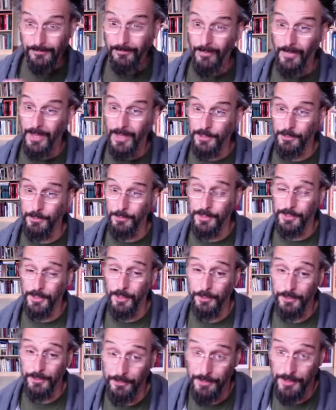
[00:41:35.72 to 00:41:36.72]
is a
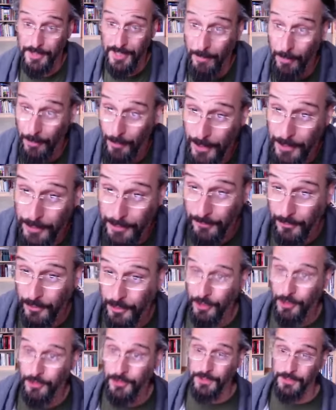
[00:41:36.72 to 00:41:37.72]
result of separation of
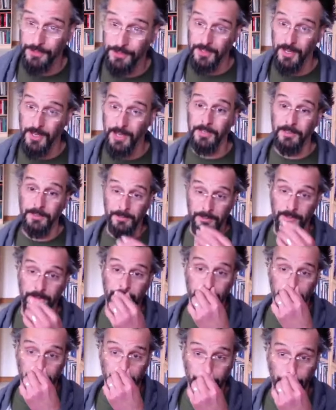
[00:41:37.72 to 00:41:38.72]
church and state,
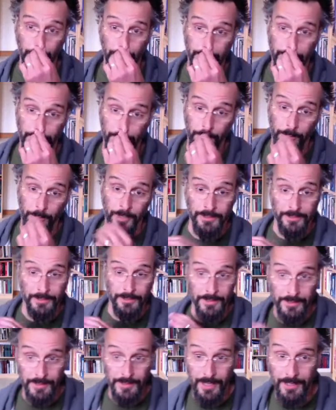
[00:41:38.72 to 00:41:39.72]
right? So they're
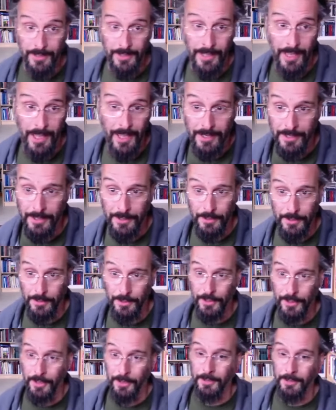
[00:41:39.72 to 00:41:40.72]
basically saying, like, hey,
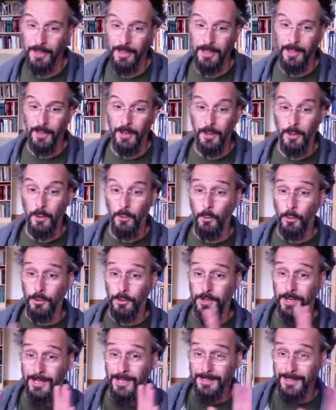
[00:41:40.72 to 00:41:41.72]
no.
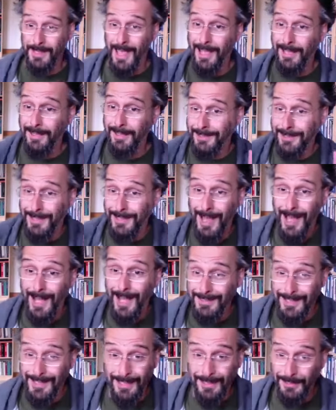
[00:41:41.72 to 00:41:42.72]
We're exactly not
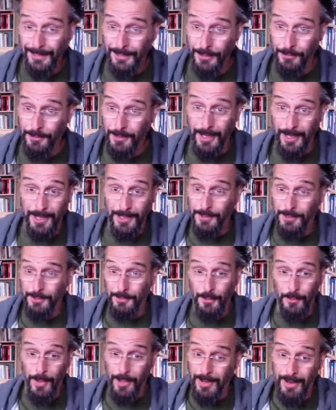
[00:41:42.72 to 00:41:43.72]
telling you the answer
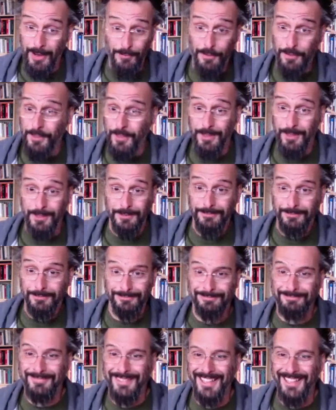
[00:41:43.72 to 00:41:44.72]
about
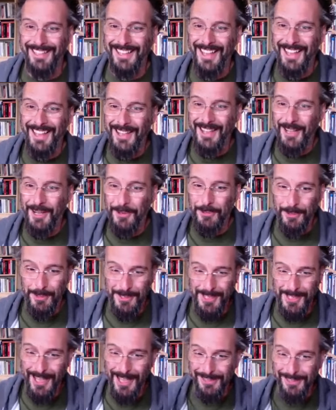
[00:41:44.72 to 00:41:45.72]
everything. We're
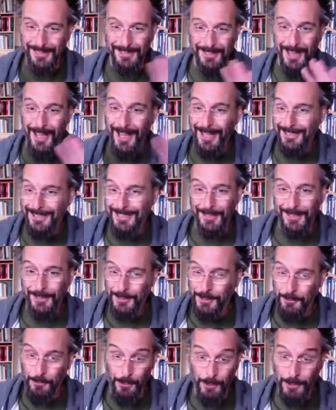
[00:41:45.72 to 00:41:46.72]
exactly not telling you
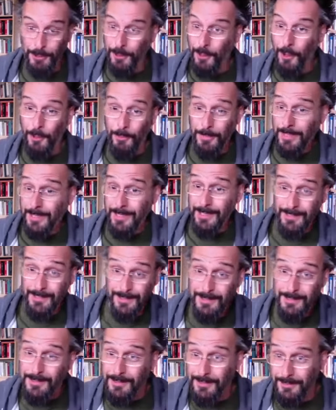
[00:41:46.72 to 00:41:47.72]
what it all
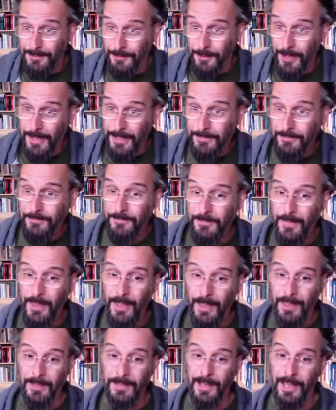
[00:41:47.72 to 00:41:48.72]
means, right?
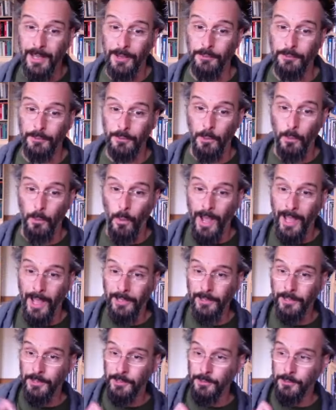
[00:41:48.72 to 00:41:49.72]
And now for a
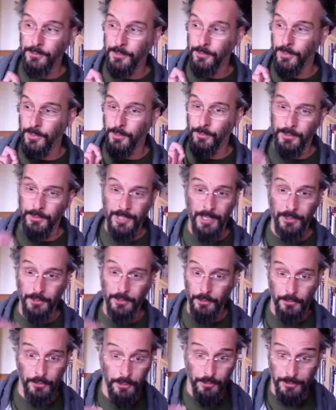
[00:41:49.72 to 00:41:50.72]
while, it used to be, we're telling
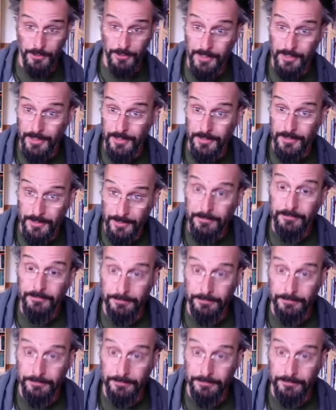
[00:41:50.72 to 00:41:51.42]
you you're a citizen,